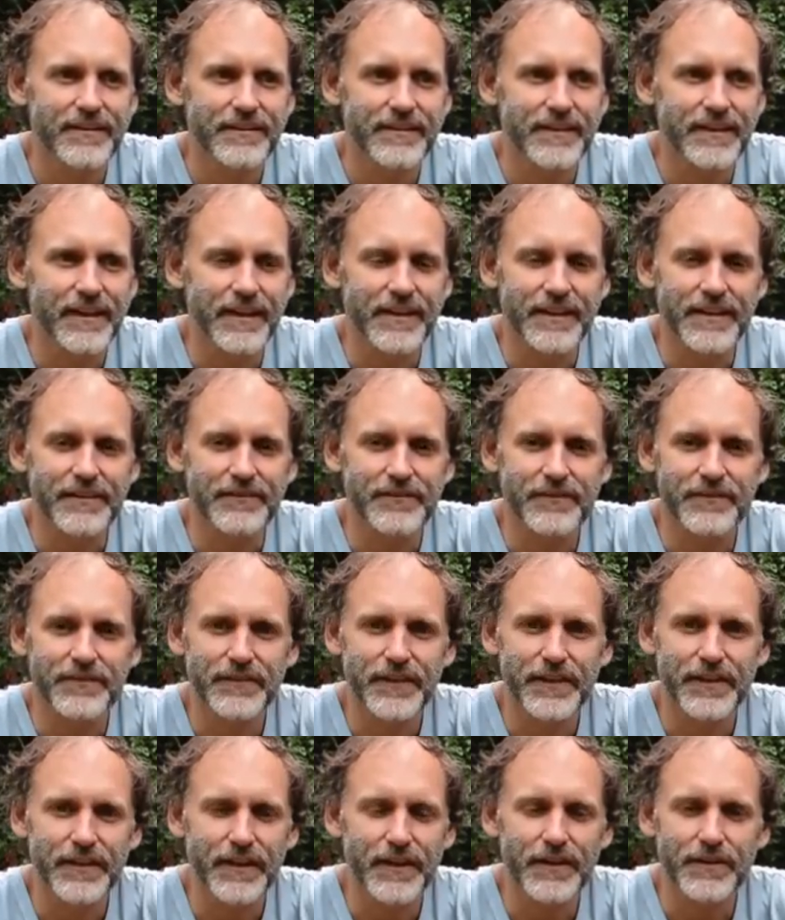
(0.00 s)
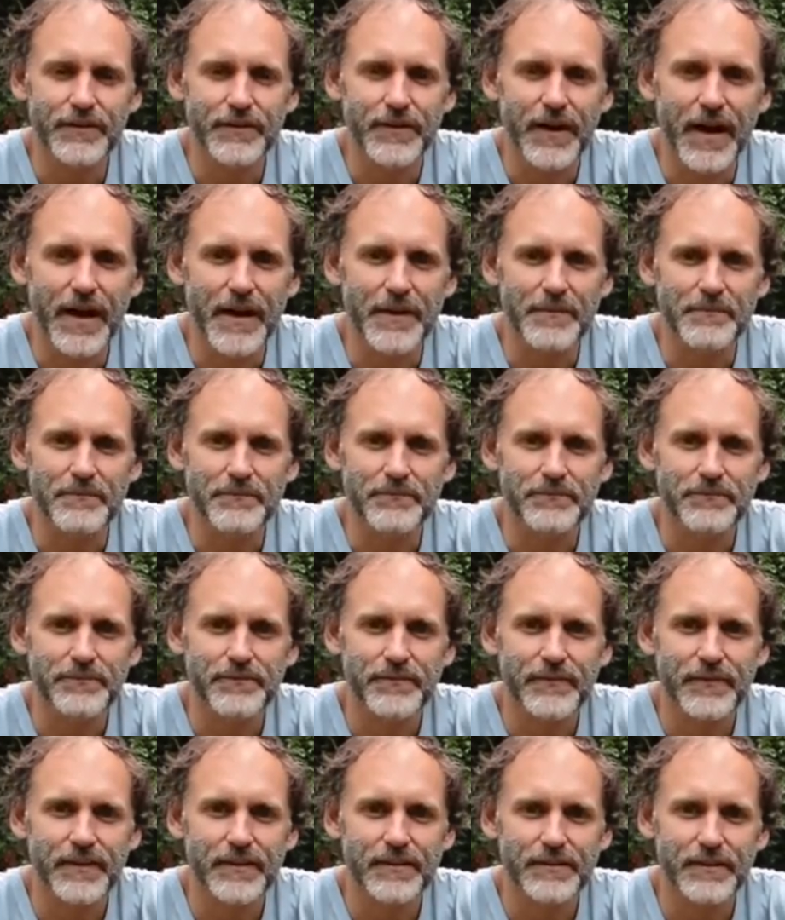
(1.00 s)
you know, they're, they're no um,
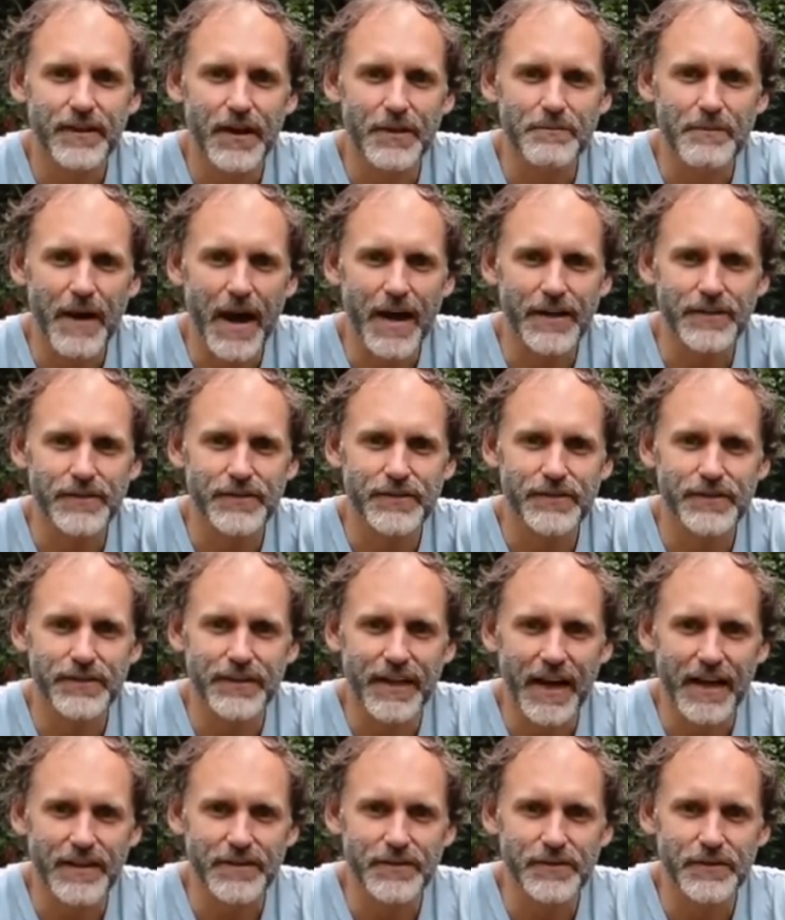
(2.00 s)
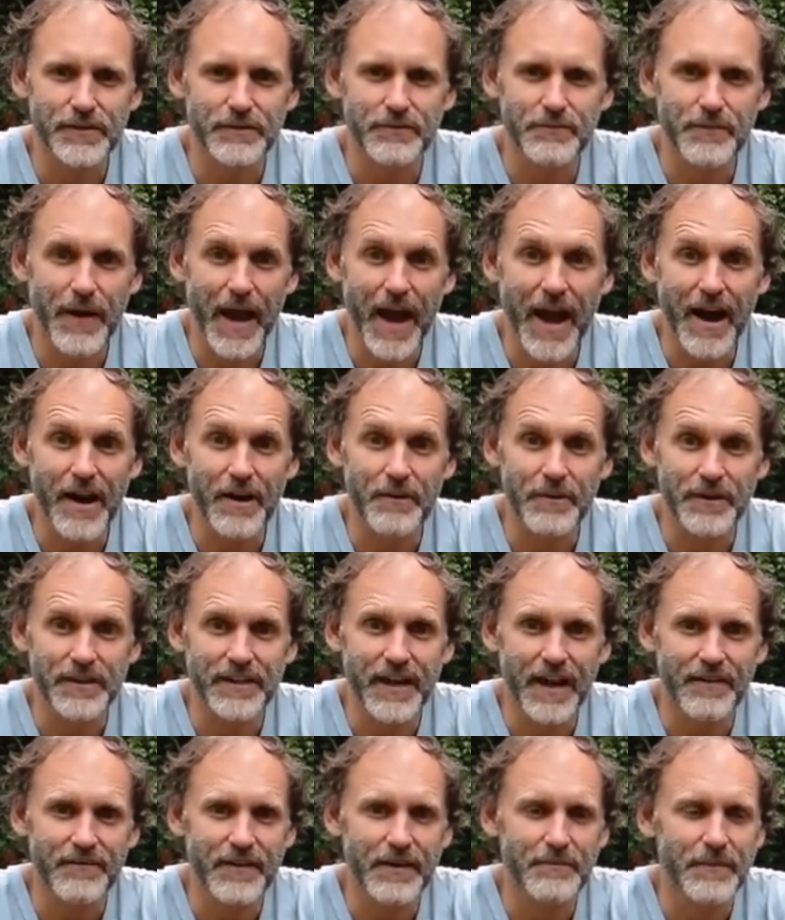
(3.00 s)
no match to that sort of power when
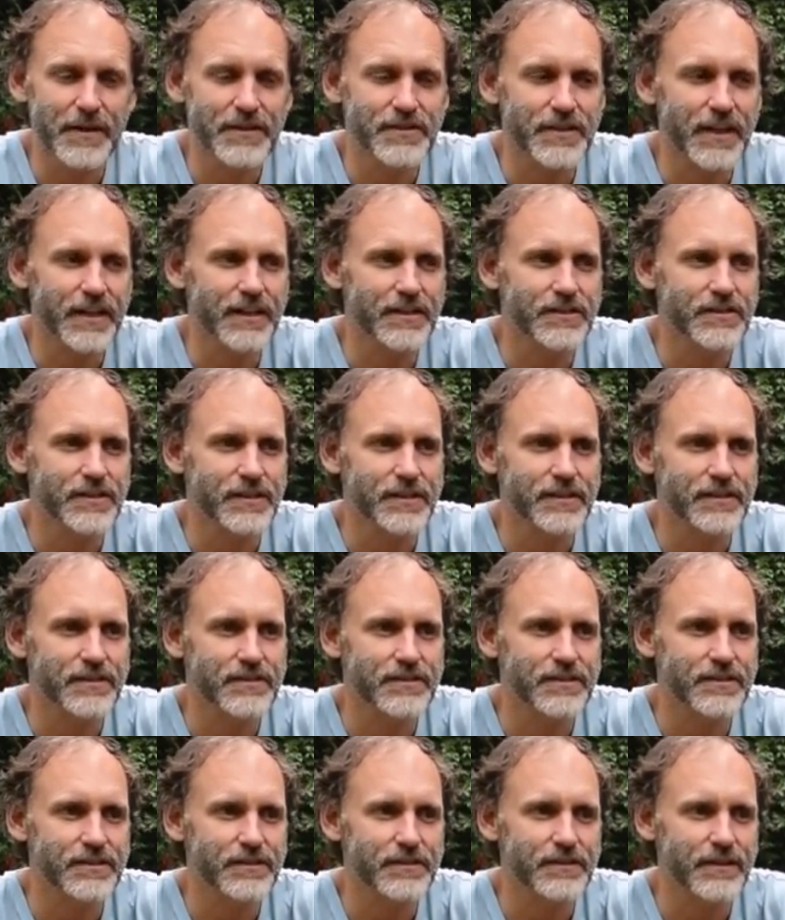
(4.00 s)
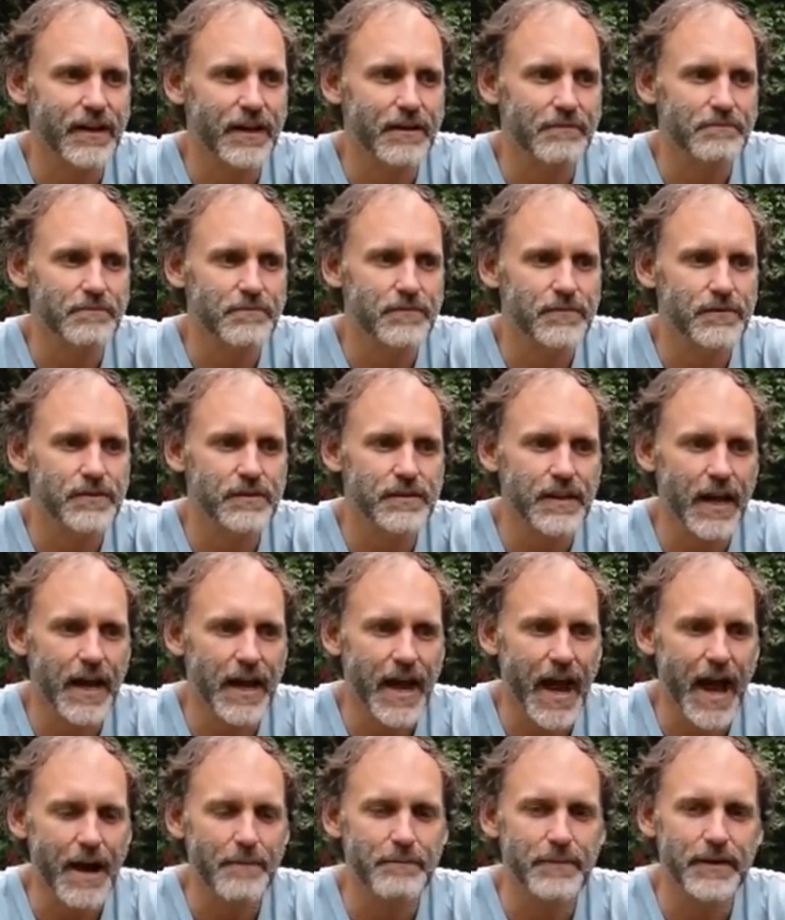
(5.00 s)
you have that much energy just to um,
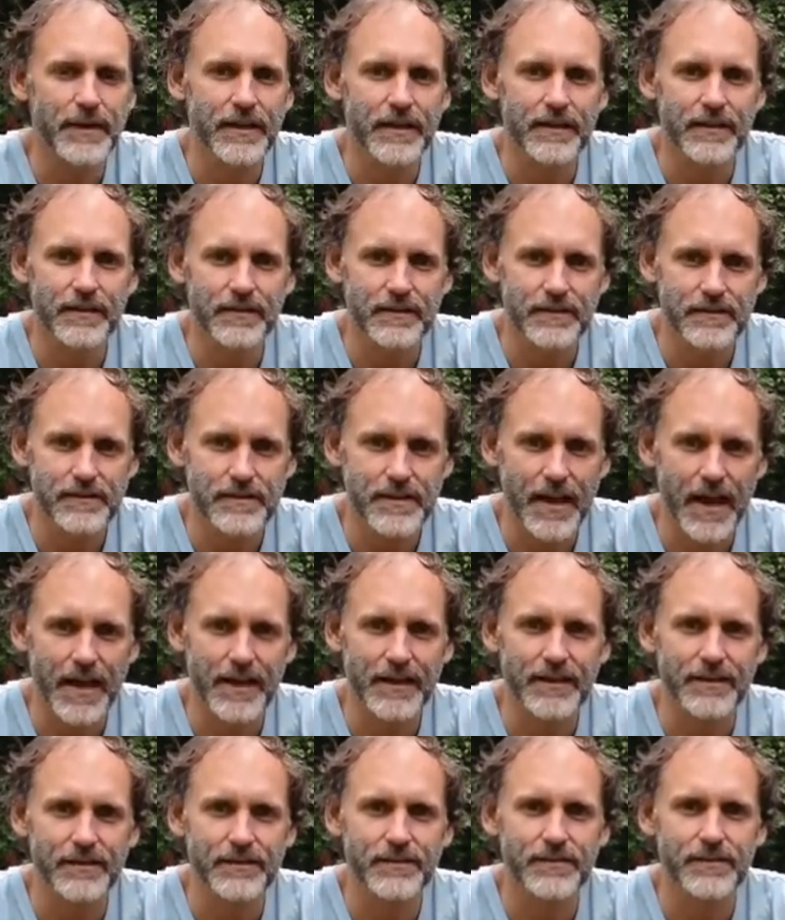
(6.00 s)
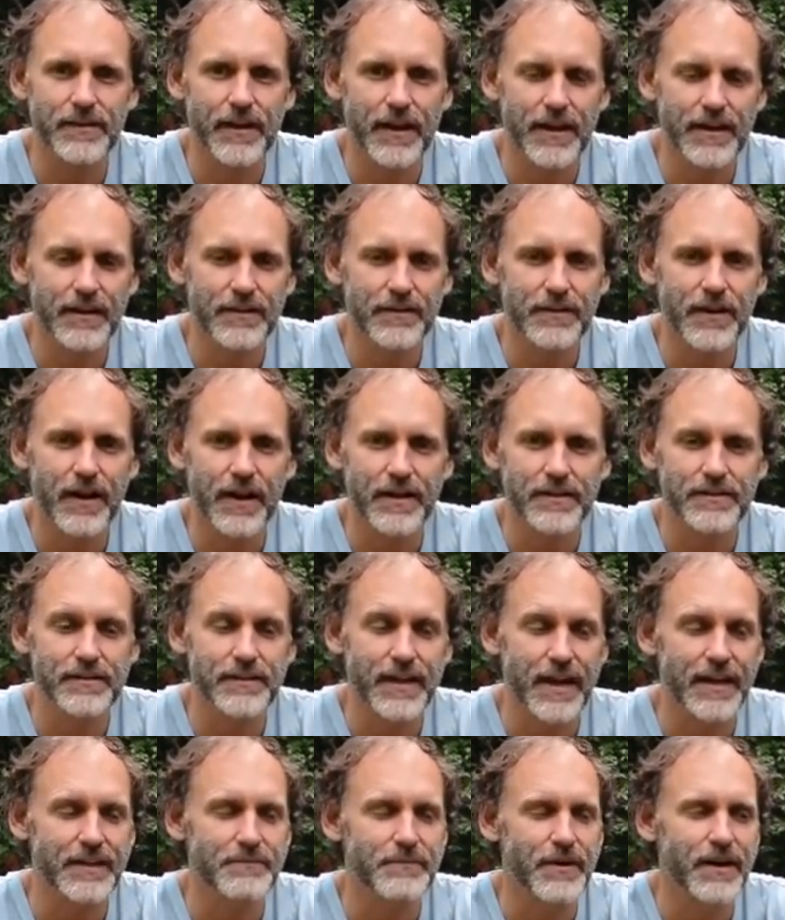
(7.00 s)
stay happy and stay in a, in a, nice
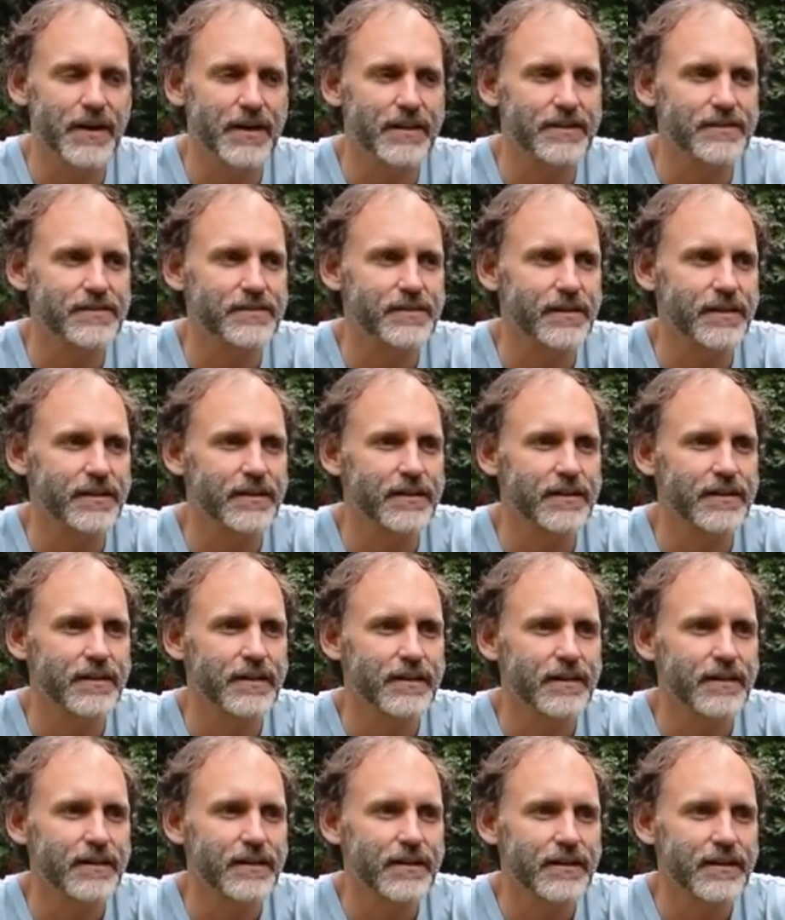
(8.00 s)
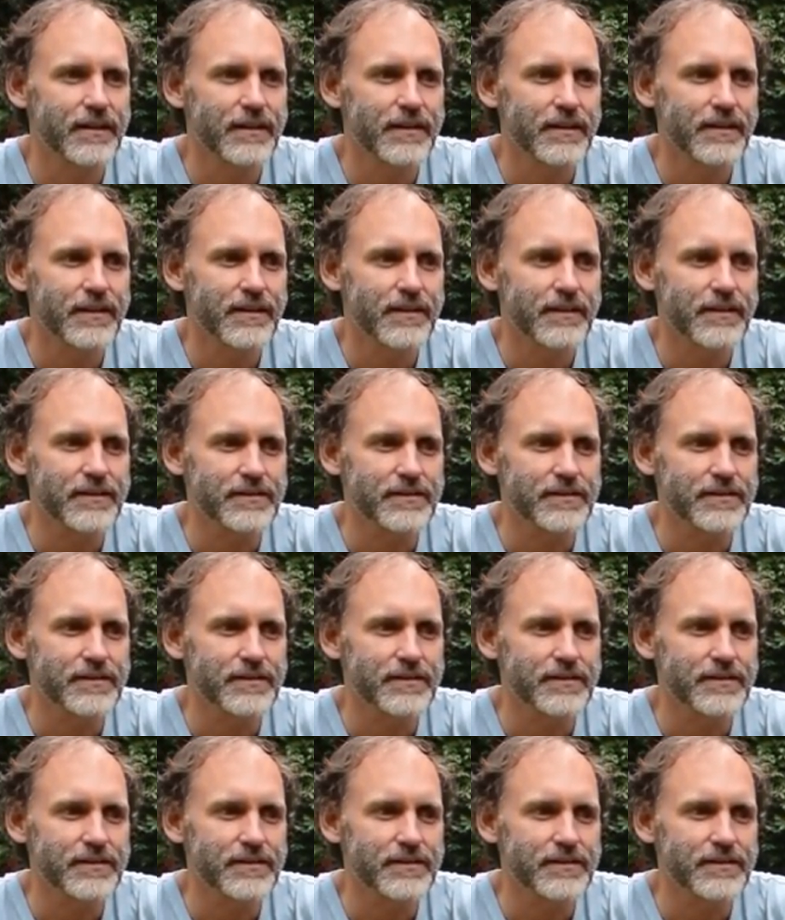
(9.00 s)
state of mind. So mm.